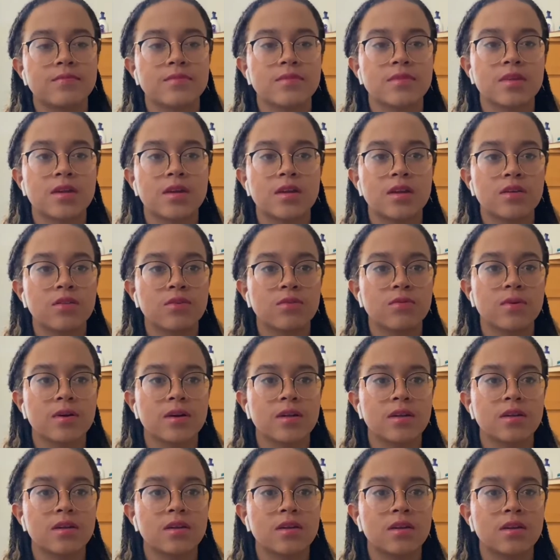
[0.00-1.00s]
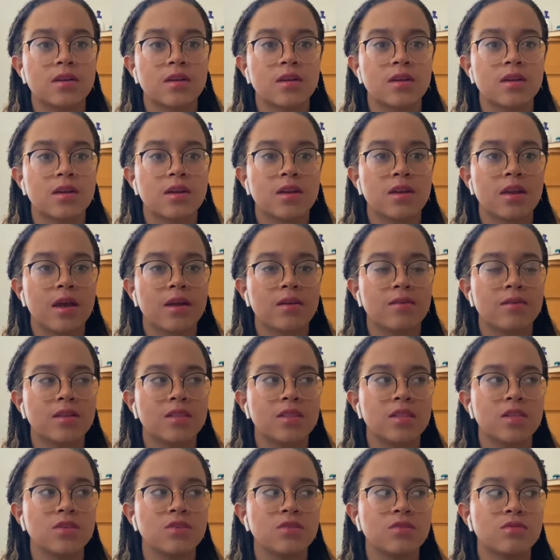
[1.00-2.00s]
Another one, I read
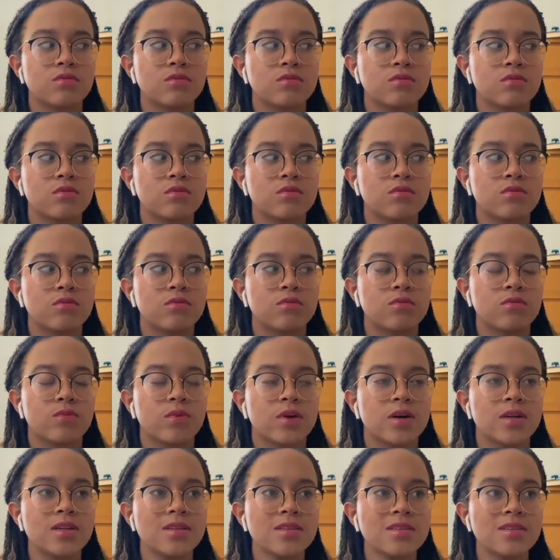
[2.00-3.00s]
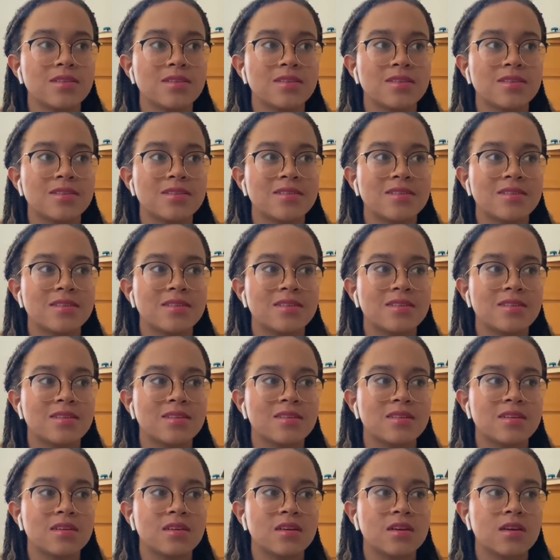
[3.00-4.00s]
this once,
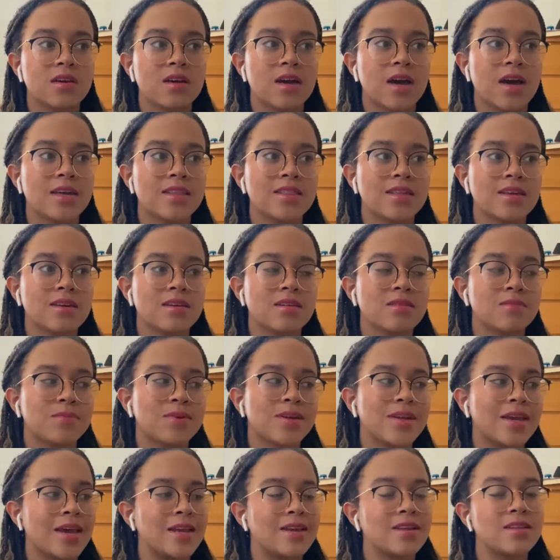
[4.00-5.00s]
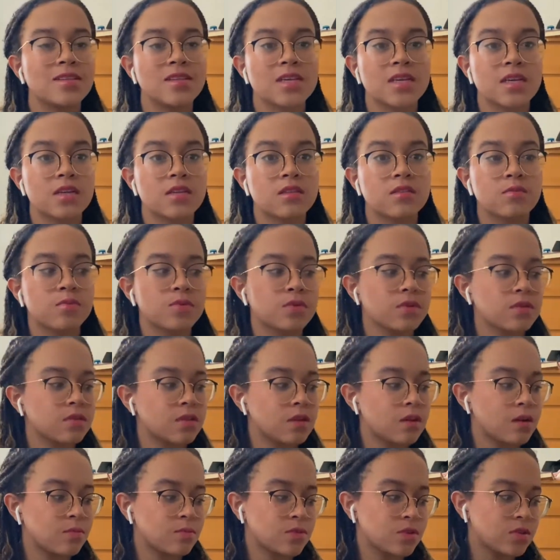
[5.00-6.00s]
I think, but again, it's a kid's book
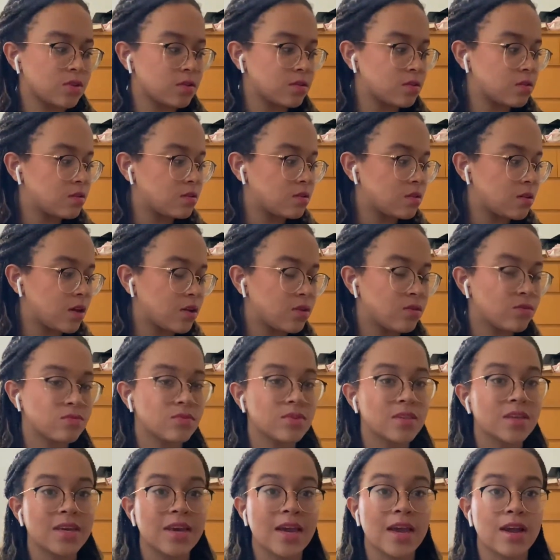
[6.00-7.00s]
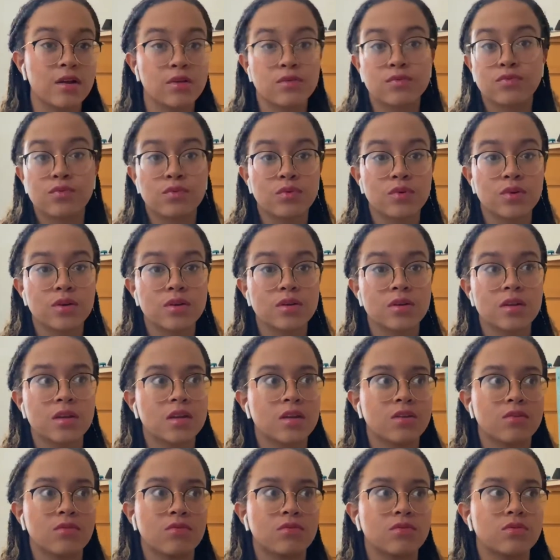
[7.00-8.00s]
that I don't really care for.
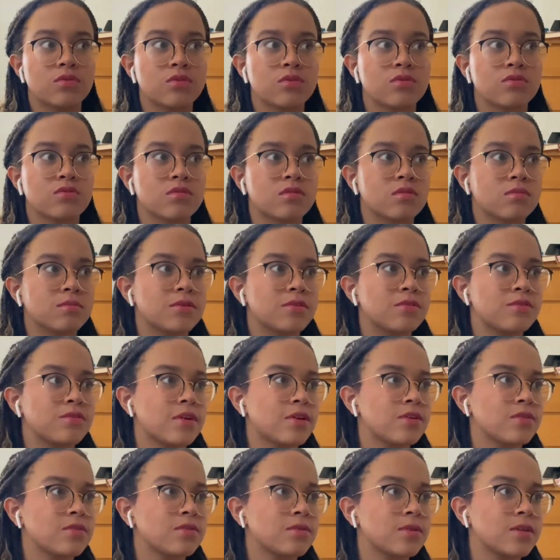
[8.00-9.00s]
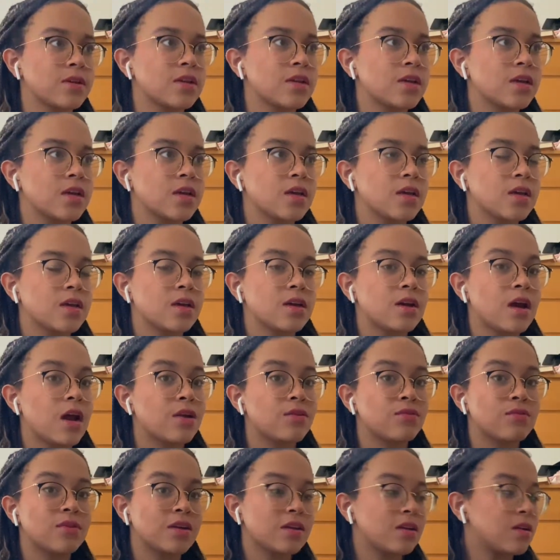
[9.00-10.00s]
It holds no sentimental value, and I
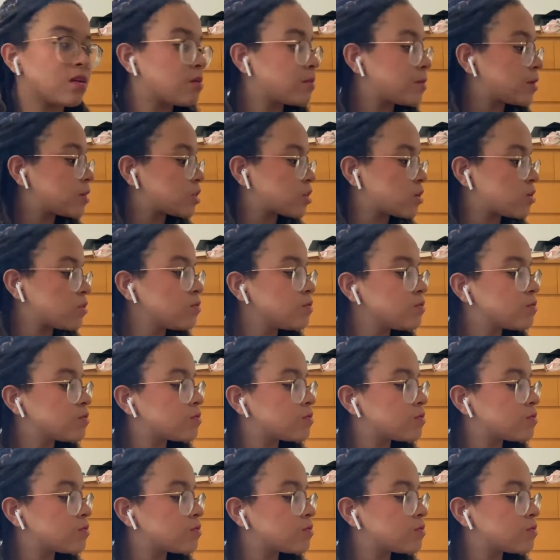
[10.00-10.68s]
don't need it on my shelf.